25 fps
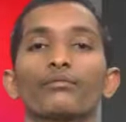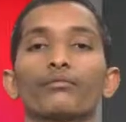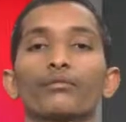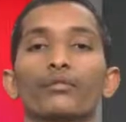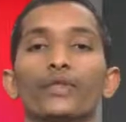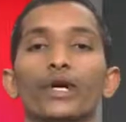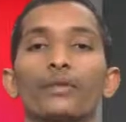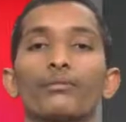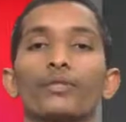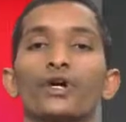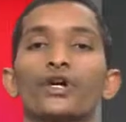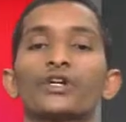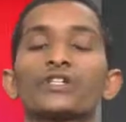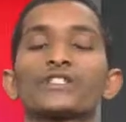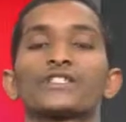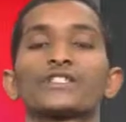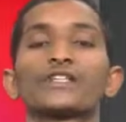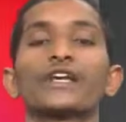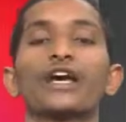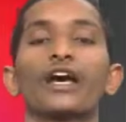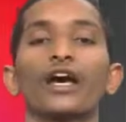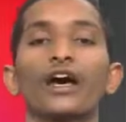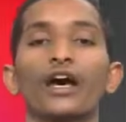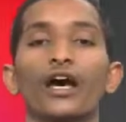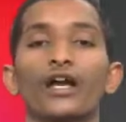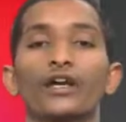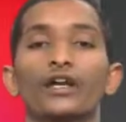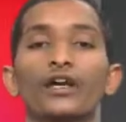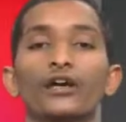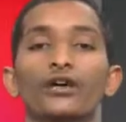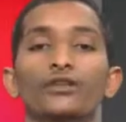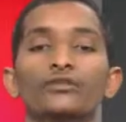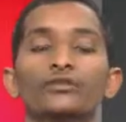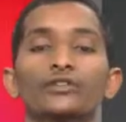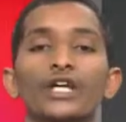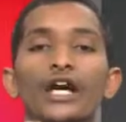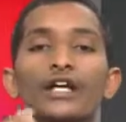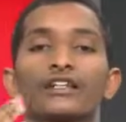members and
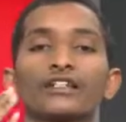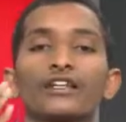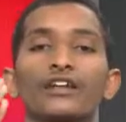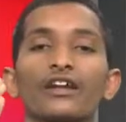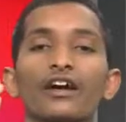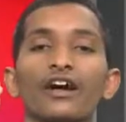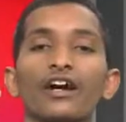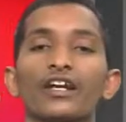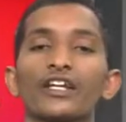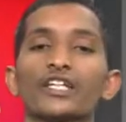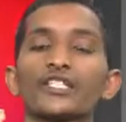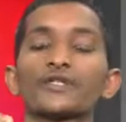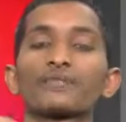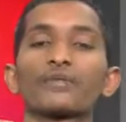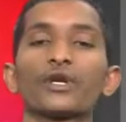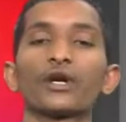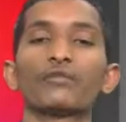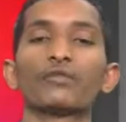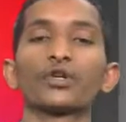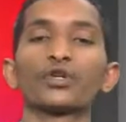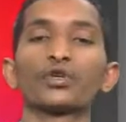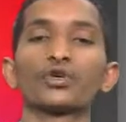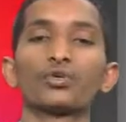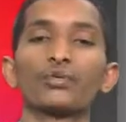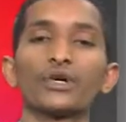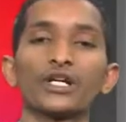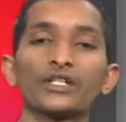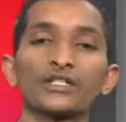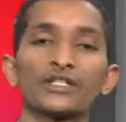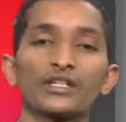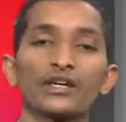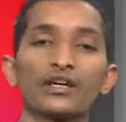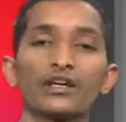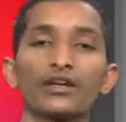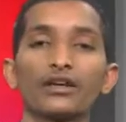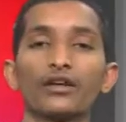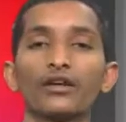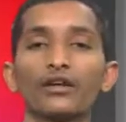Dr. R.S. Praveen Kumar
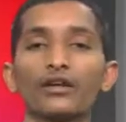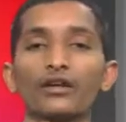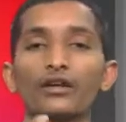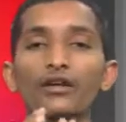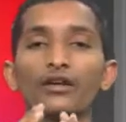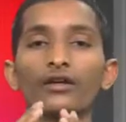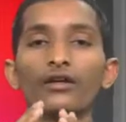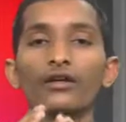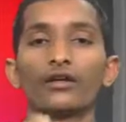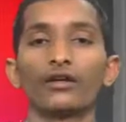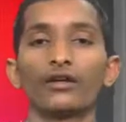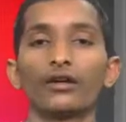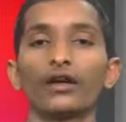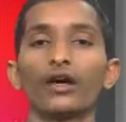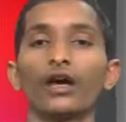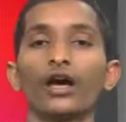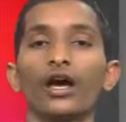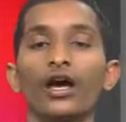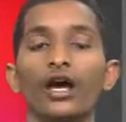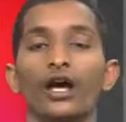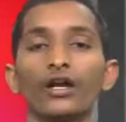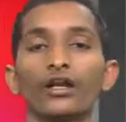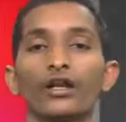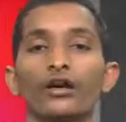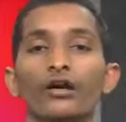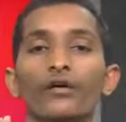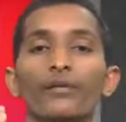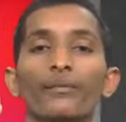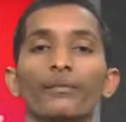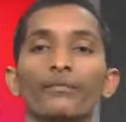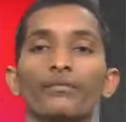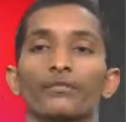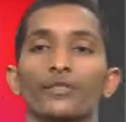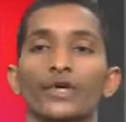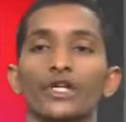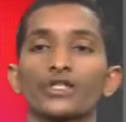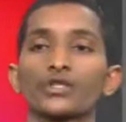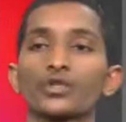sir, and
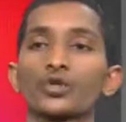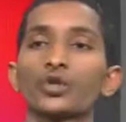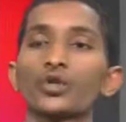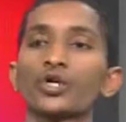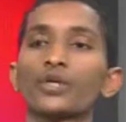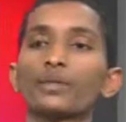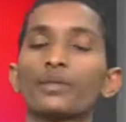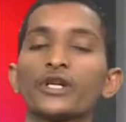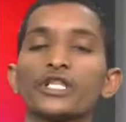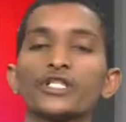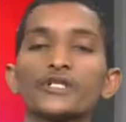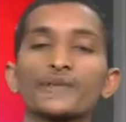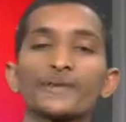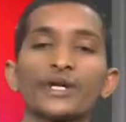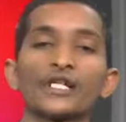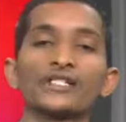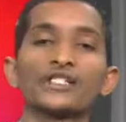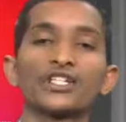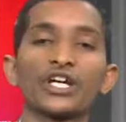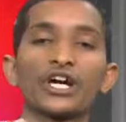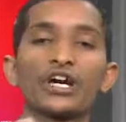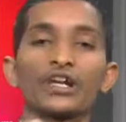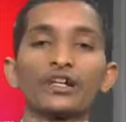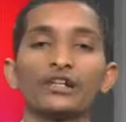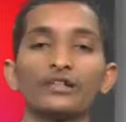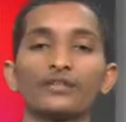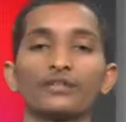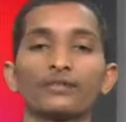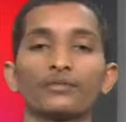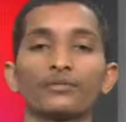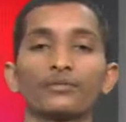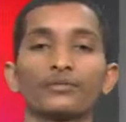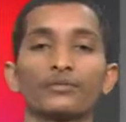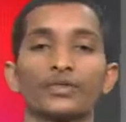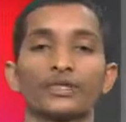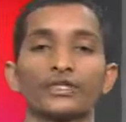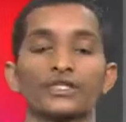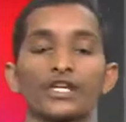school principal
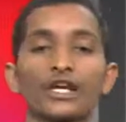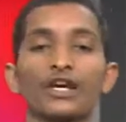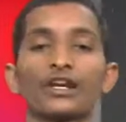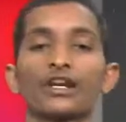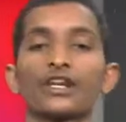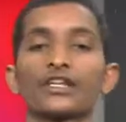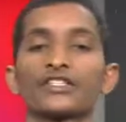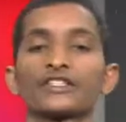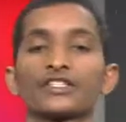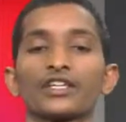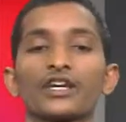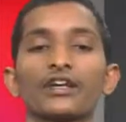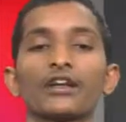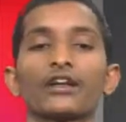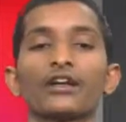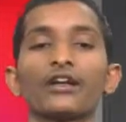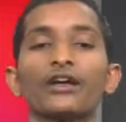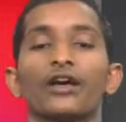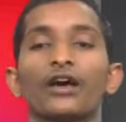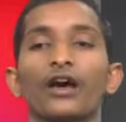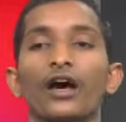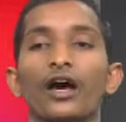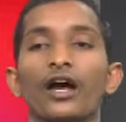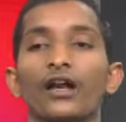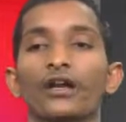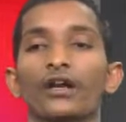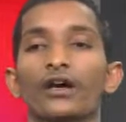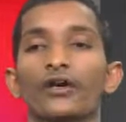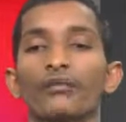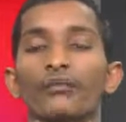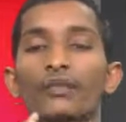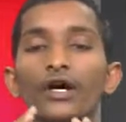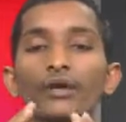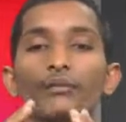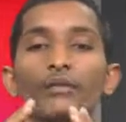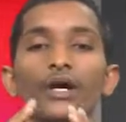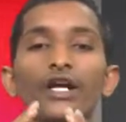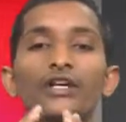Charles sir, and
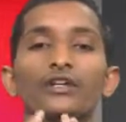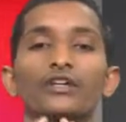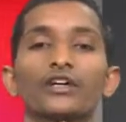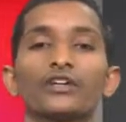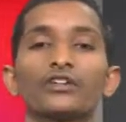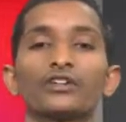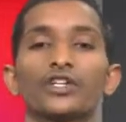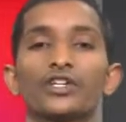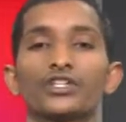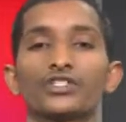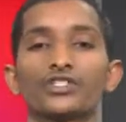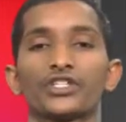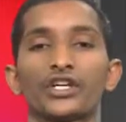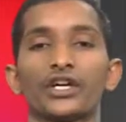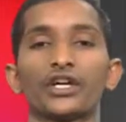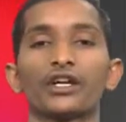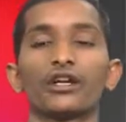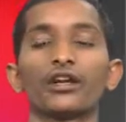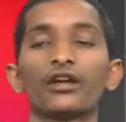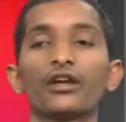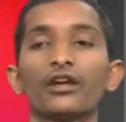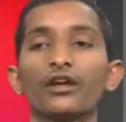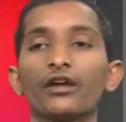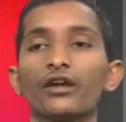my mentor teacher